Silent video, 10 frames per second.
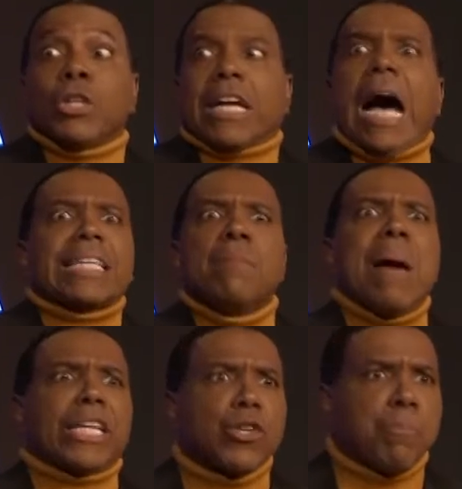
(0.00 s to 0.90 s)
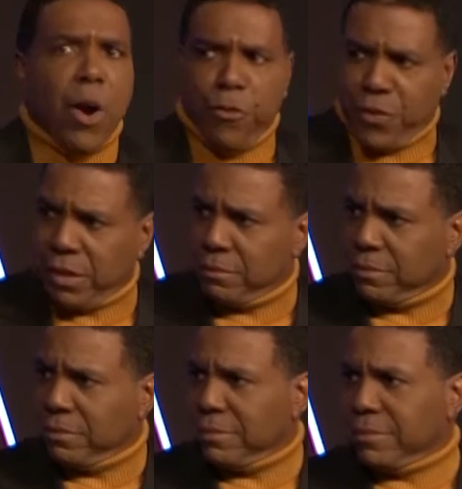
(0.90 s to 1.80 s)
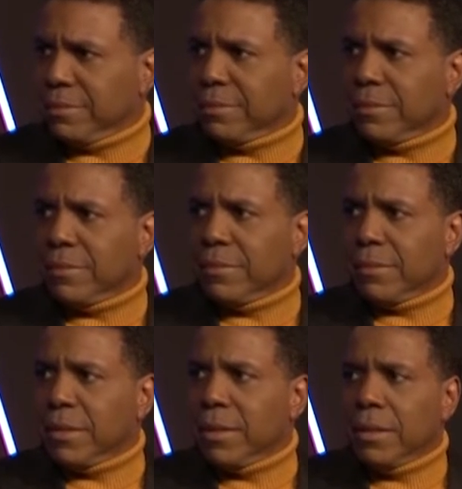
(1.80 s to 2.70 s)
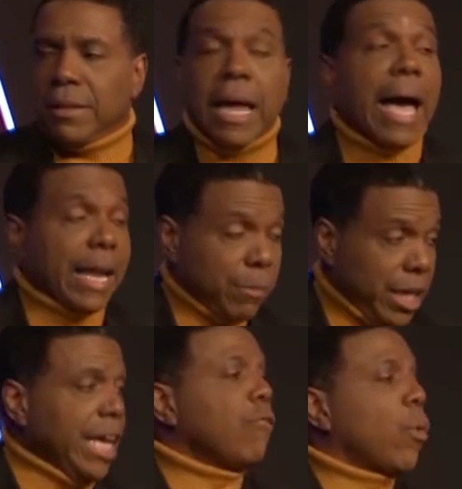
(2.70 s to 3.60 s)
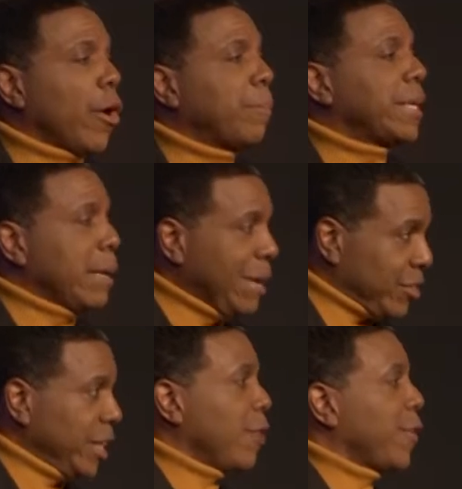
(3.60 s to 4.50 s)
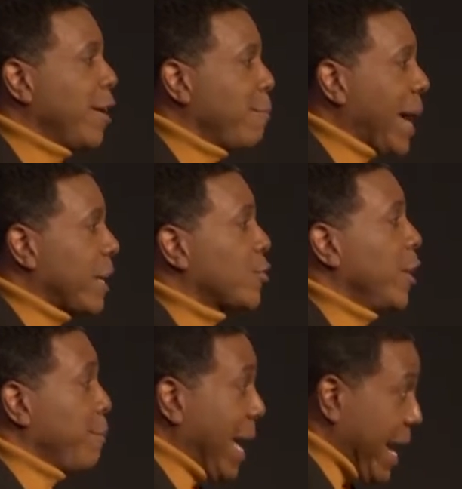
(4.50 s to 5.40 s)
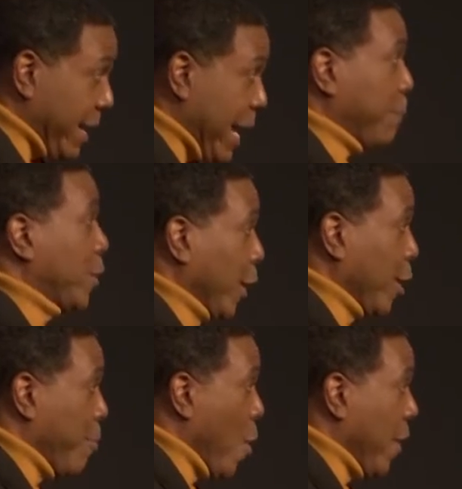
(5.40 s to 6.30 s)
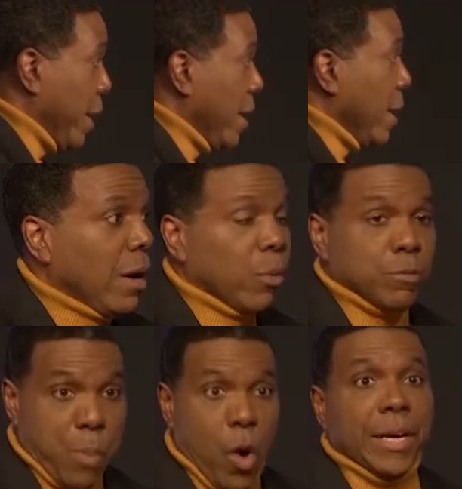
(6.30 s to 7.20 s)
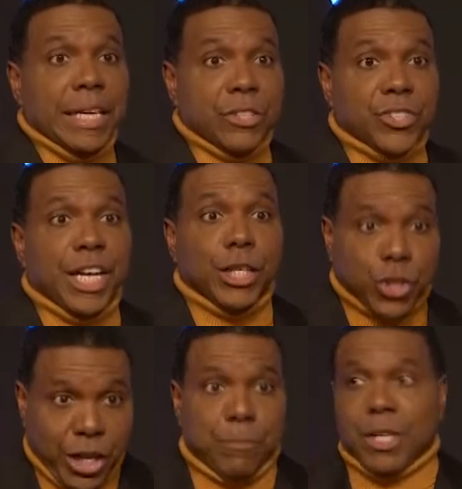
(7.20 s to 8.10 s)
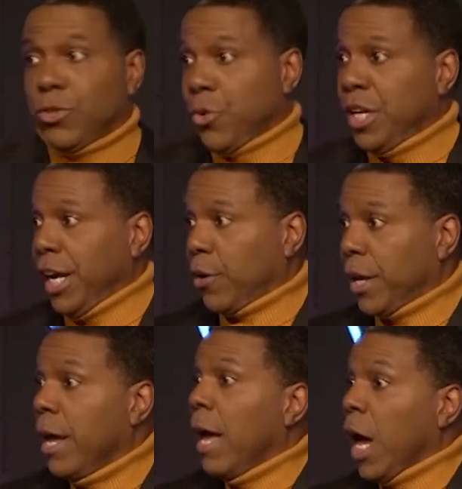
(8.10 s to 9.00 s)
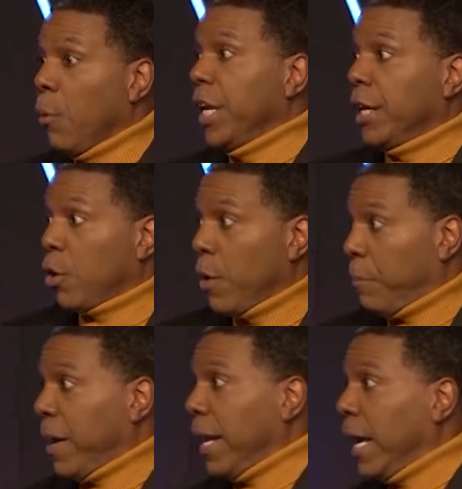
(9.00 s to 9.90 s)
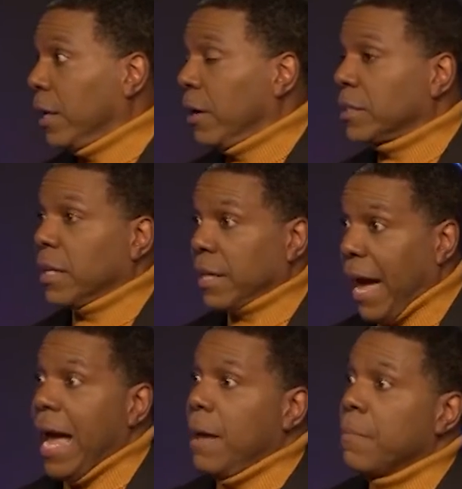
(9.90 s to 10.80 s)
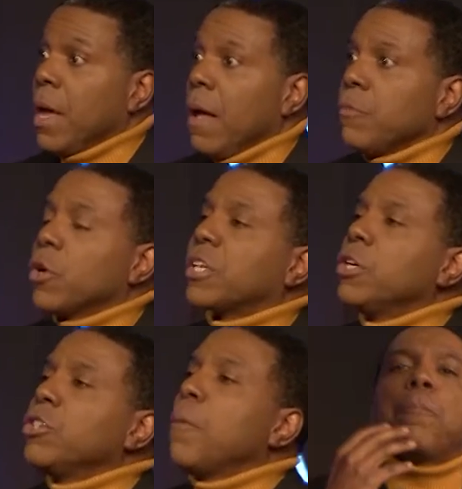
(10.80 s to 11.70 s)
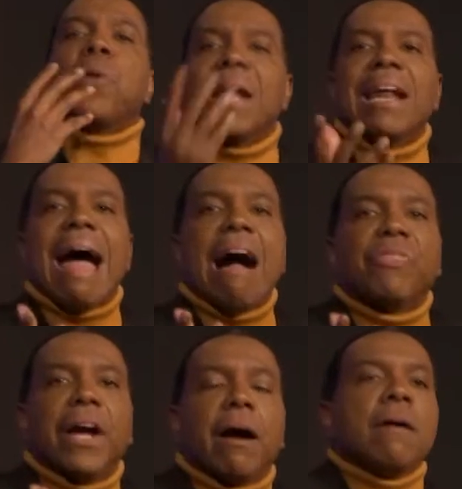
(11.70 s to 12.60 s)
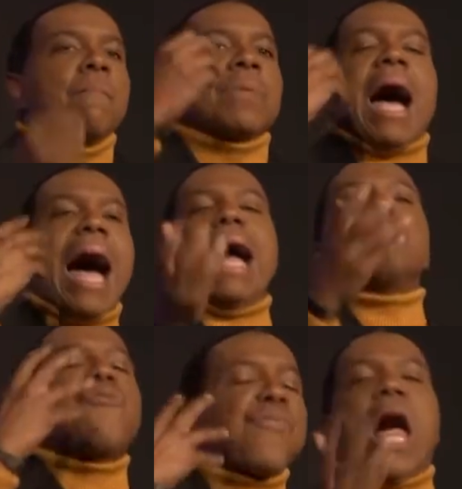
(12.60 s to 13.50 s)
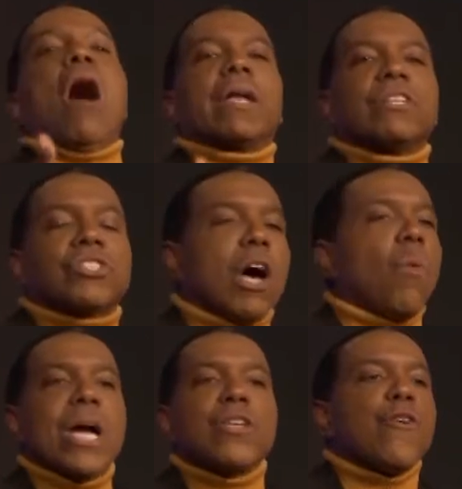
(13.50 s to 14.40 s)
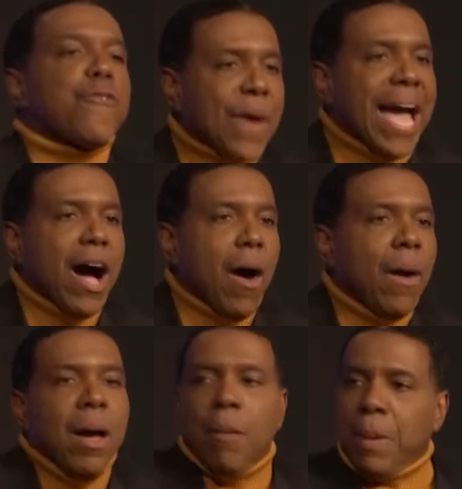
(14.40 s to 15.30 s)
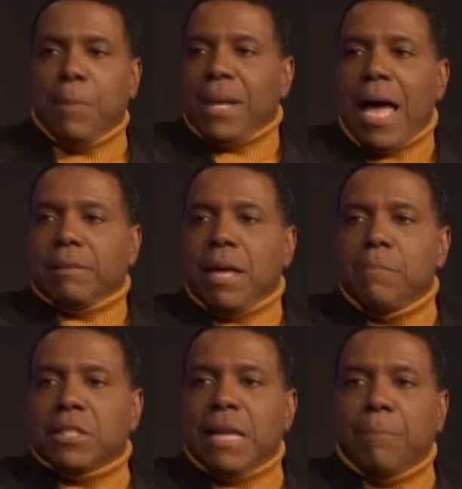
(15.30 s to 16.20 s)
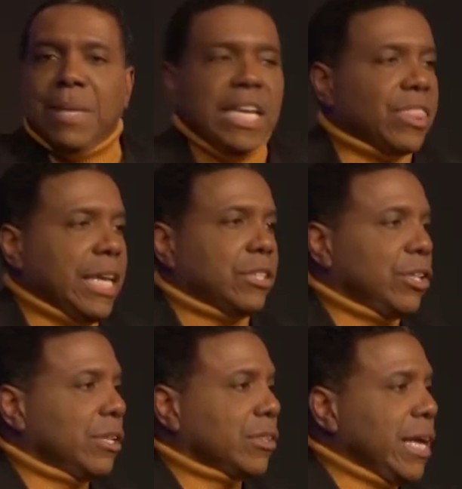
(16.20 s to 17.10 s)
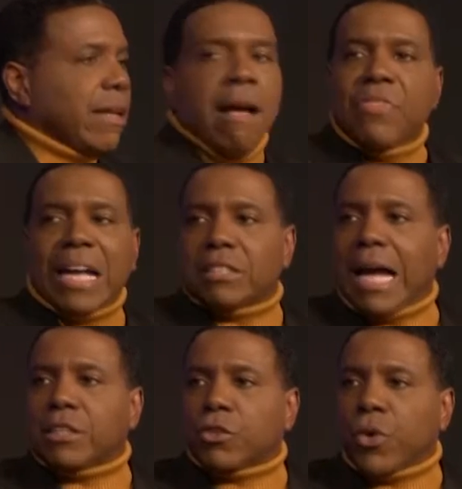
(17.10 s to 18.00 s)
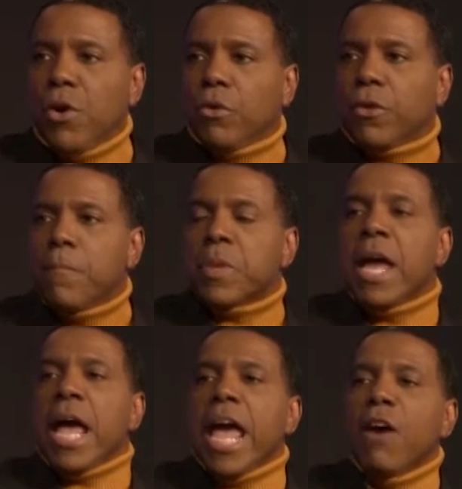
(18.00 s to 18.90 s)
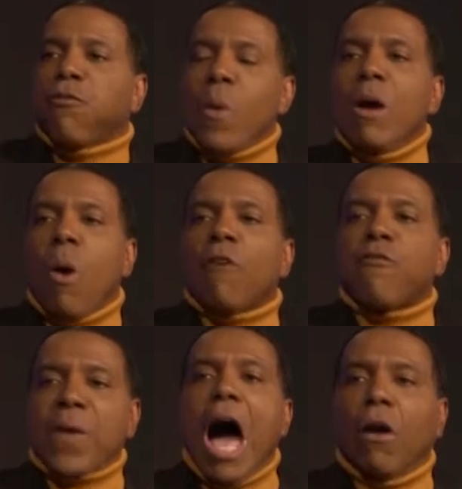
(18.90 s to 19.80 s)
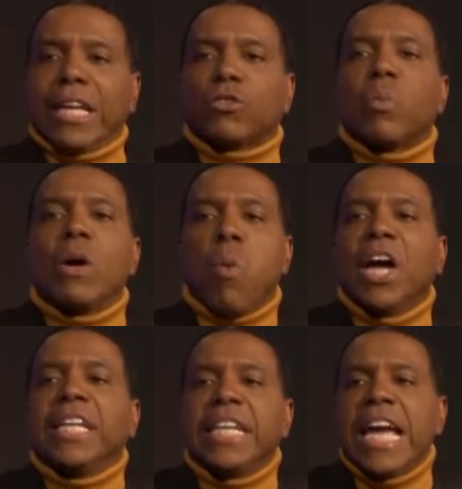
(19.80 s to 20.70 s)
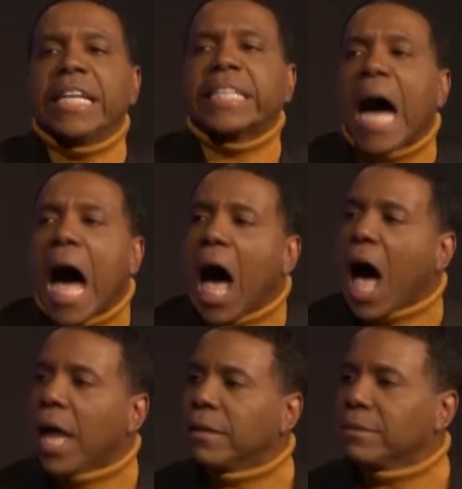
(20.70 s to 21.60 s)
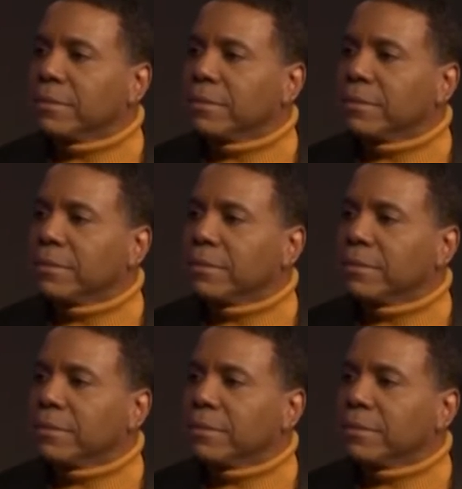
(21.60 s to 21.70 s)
God didn't make you perfect. Now, Adam and Eve were, but they messed it up for everybody. So everybody at that particular point was born into sin, shaped into iniquity. And we need to quit playing that little game. You put it out there. I'm flawless. So when you fail, people like, there must not be anything to your thing. That's not the truth. If we were flawless, we wouldn't need God.